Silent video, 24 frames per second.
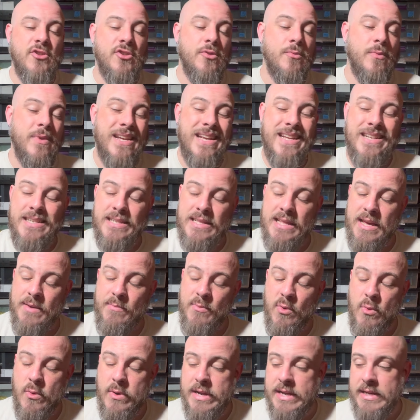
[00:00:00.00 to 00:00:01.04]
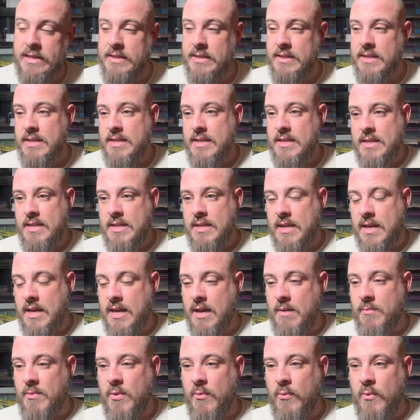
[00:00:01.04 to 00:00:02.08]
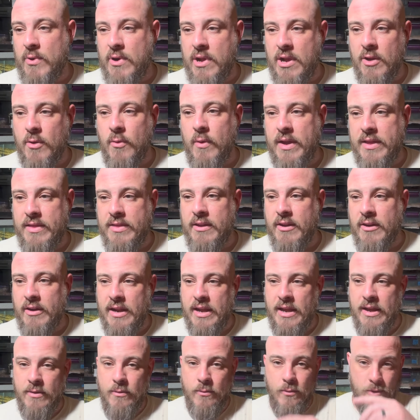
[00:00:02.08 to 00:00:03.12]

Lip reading: should we get to that point, but we're not quite there yet.